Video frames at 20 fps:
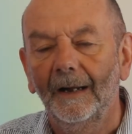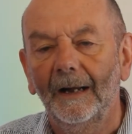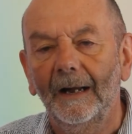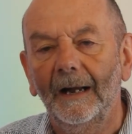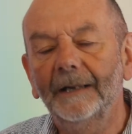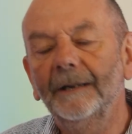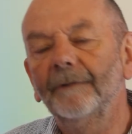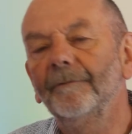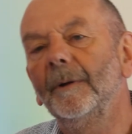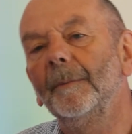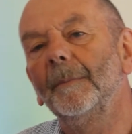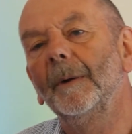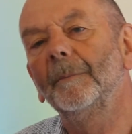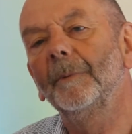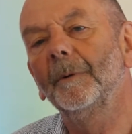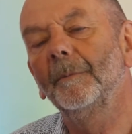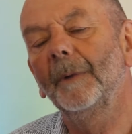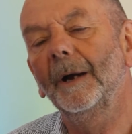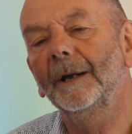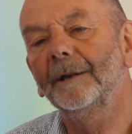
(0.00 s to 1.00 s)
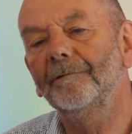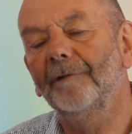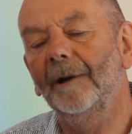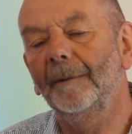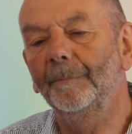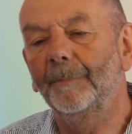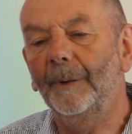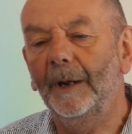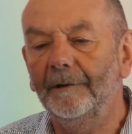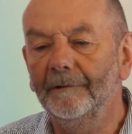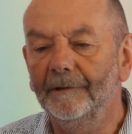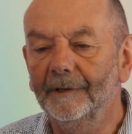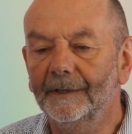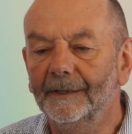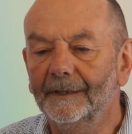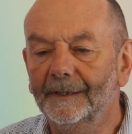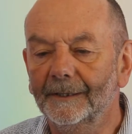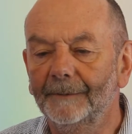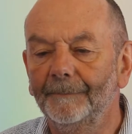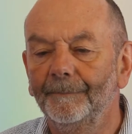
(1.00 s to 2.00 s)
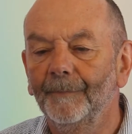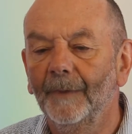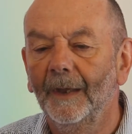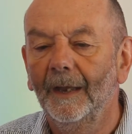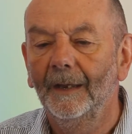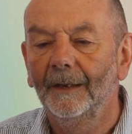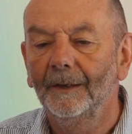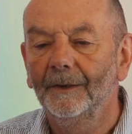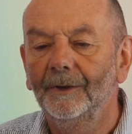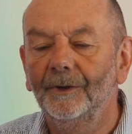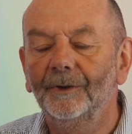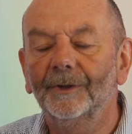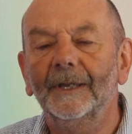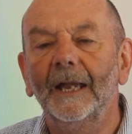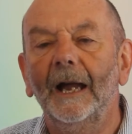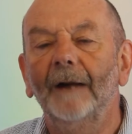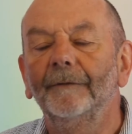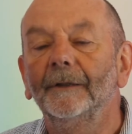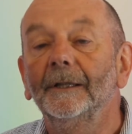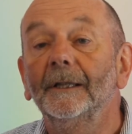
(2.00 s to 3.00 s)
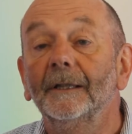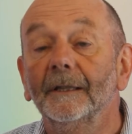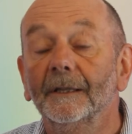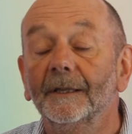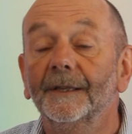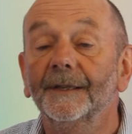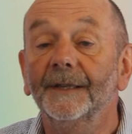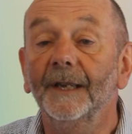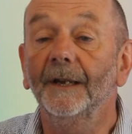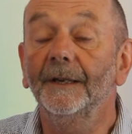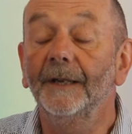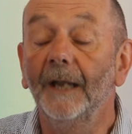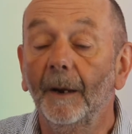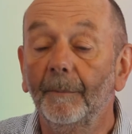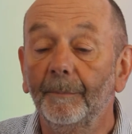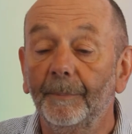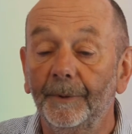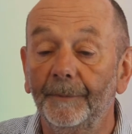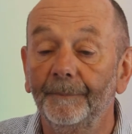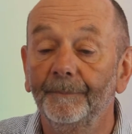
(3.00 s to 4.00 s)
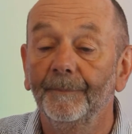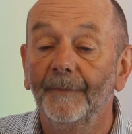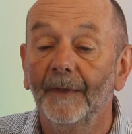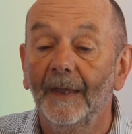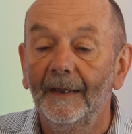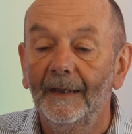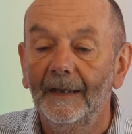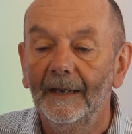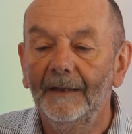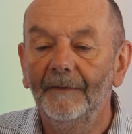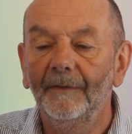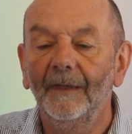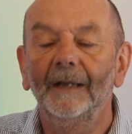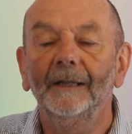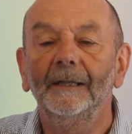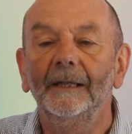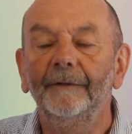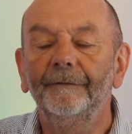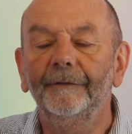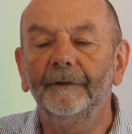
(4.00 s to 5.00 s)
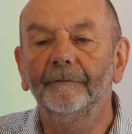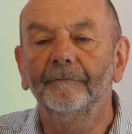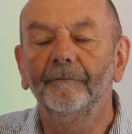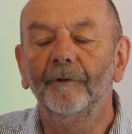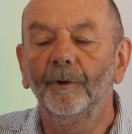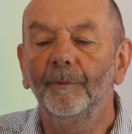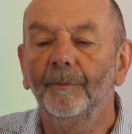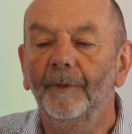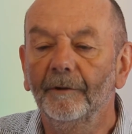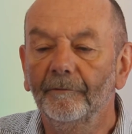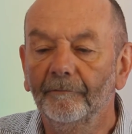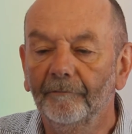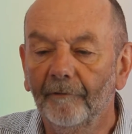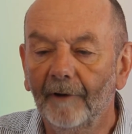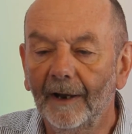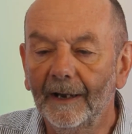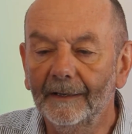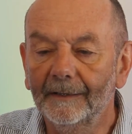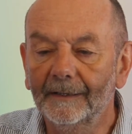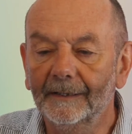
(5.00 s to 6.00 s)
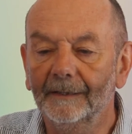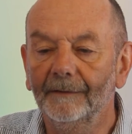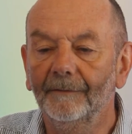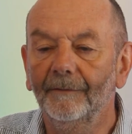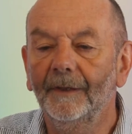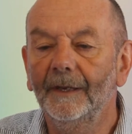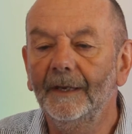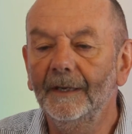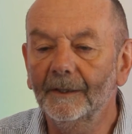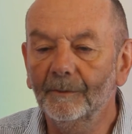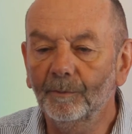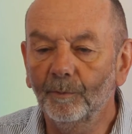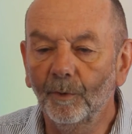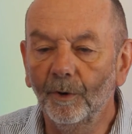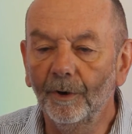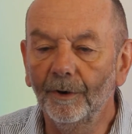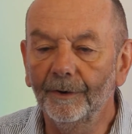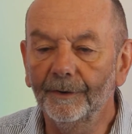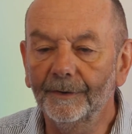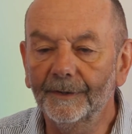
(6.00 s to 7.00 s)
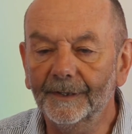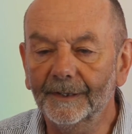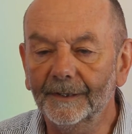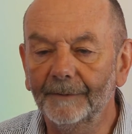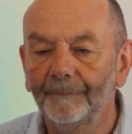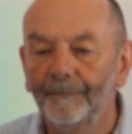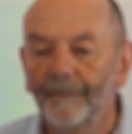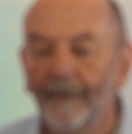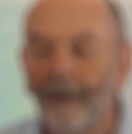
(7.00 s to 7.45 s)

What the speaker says: I can remember my grandparents used to have a little sign up in their living room that read these words: